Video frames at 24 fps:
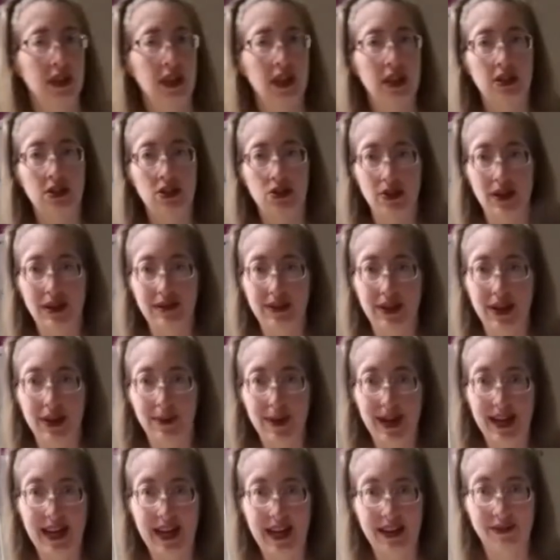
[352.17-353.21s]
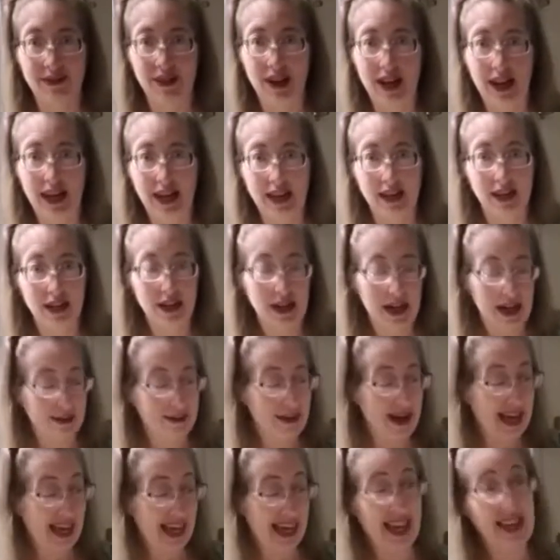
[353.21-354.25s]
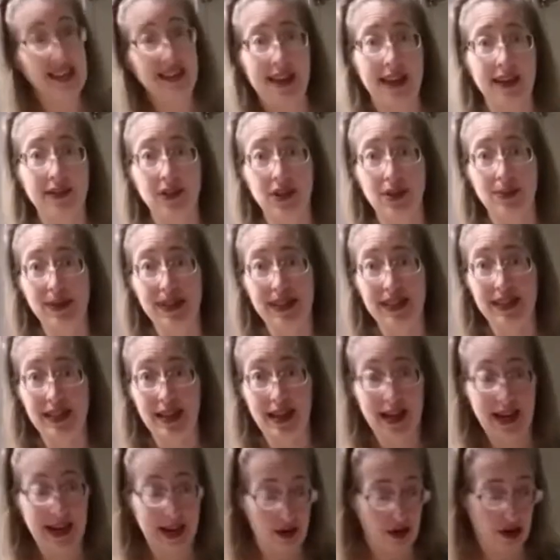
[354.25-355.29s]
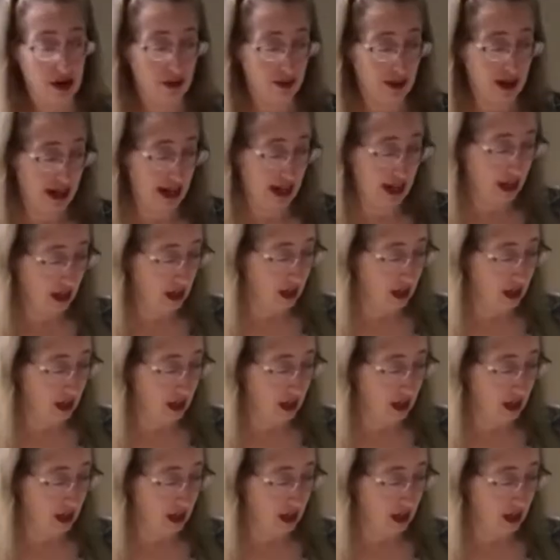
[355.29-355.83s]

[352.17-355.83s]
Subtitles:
So I've got my knife right here, and my cake's actually been sitting out already.